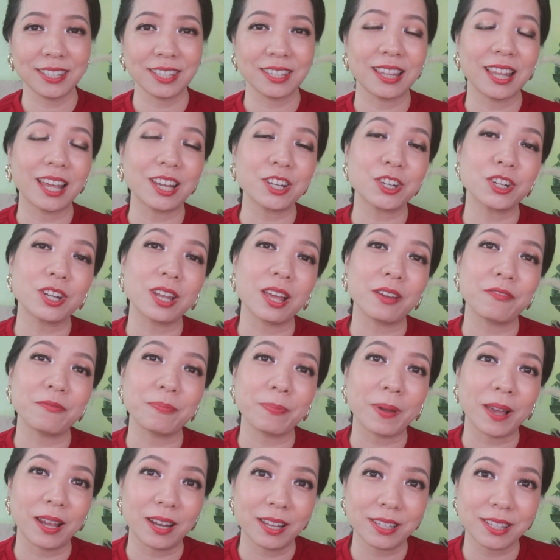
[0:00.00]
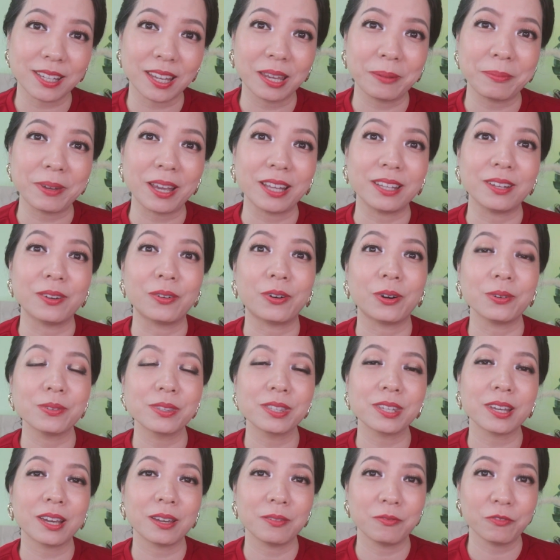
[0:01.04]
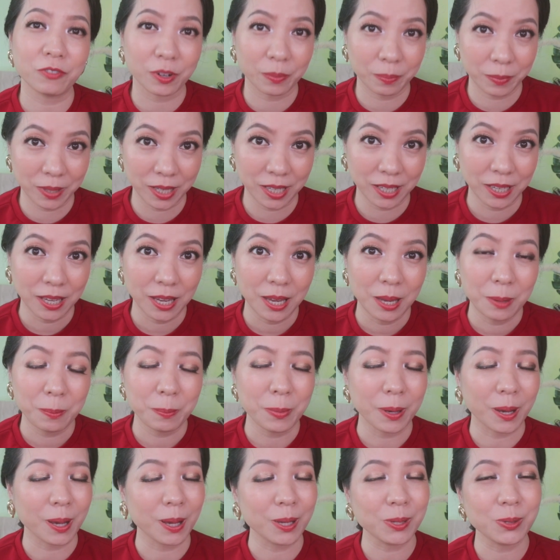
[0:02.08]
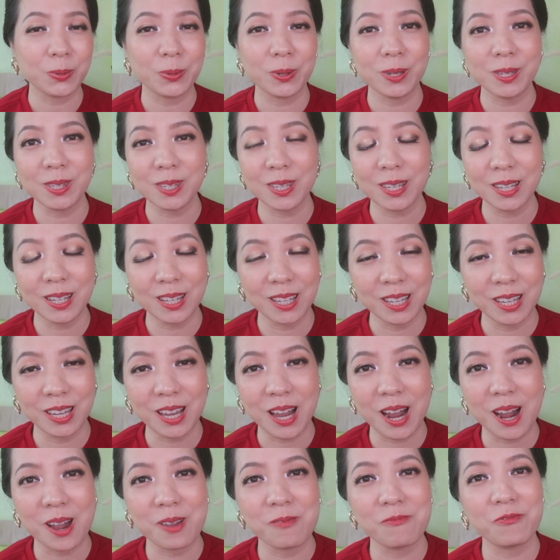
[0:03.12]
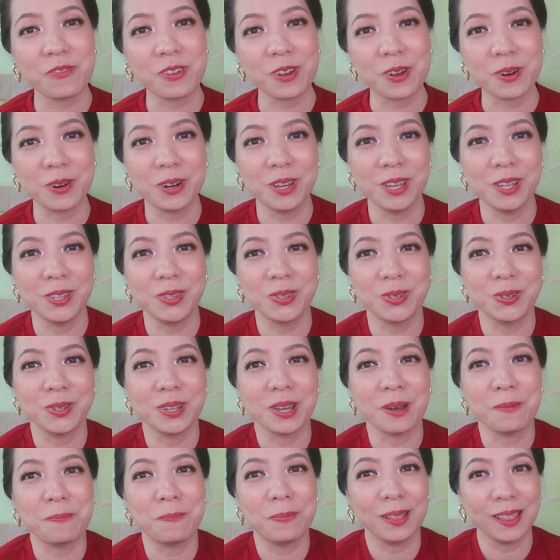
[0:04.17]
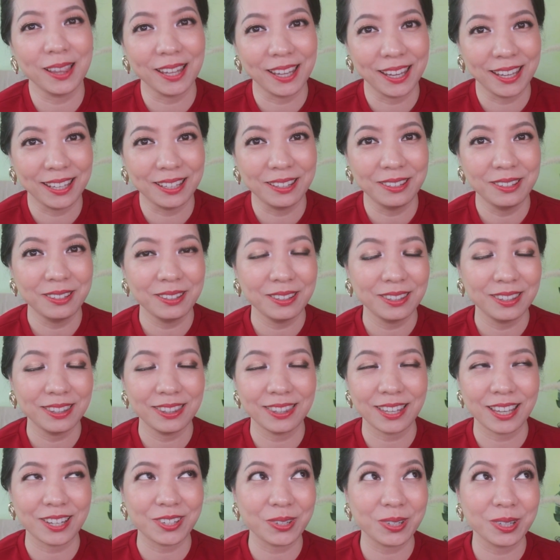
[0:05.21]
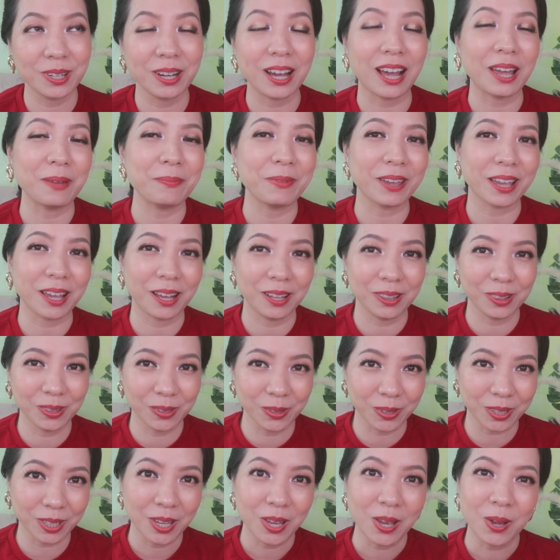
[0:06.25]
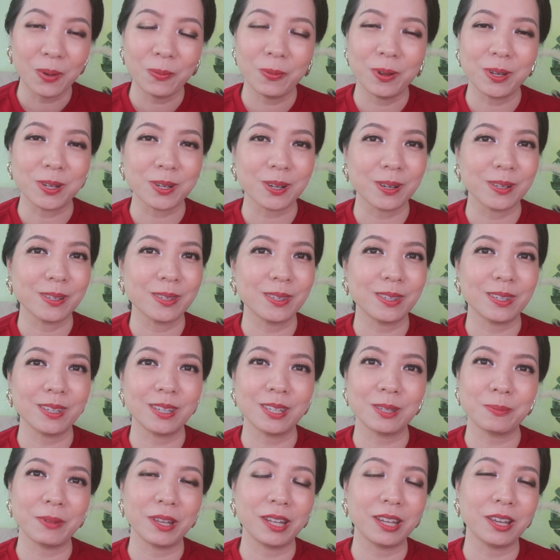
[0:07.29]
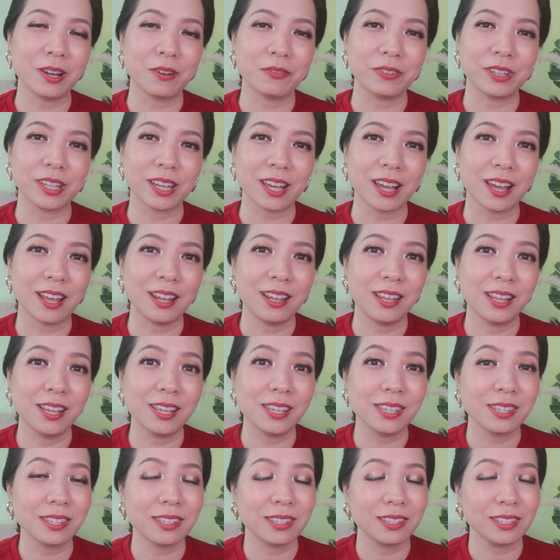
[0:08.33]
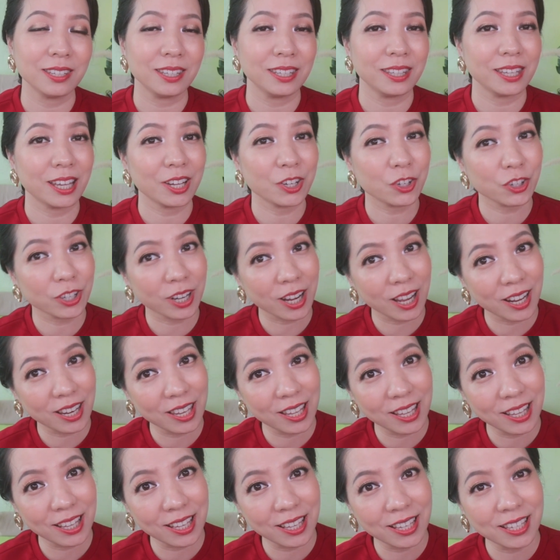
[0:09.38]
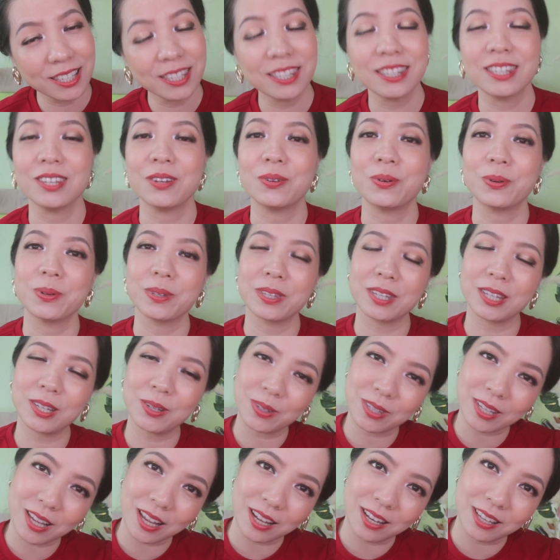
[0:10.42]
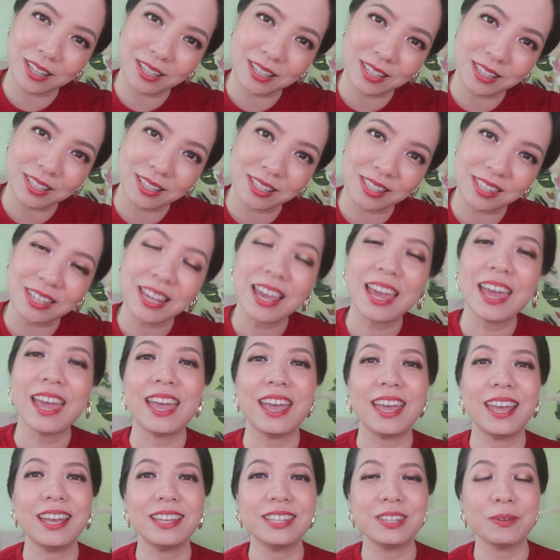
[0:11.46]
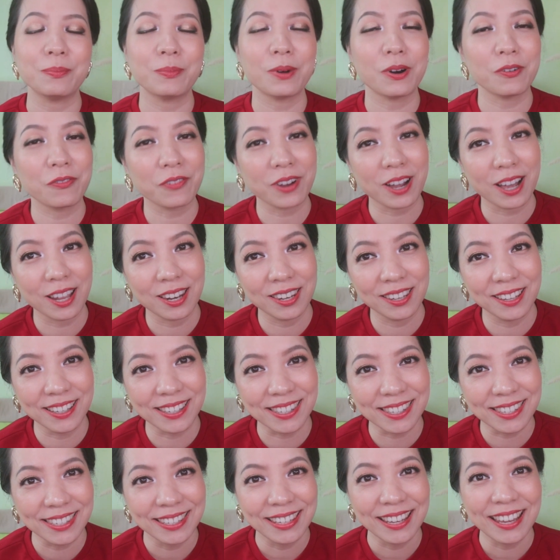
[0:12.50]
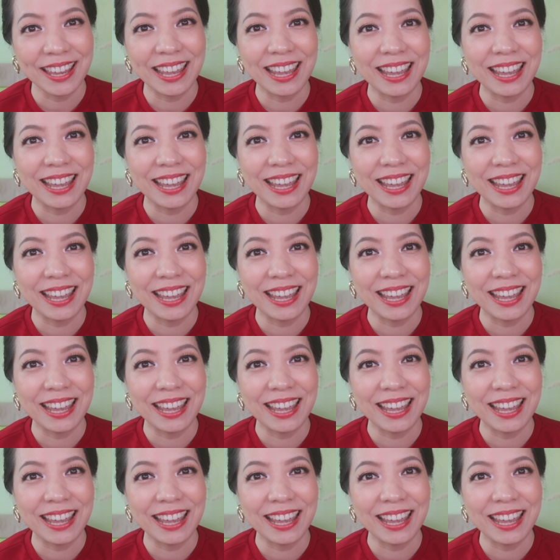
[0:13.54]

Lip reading: this Lush Life palette came at the wrong time for me because recently I'm very into a plain, natural eye makeup look which consists mainly of the colors, the natural colors, the rosy nude colors, and the mauve colors.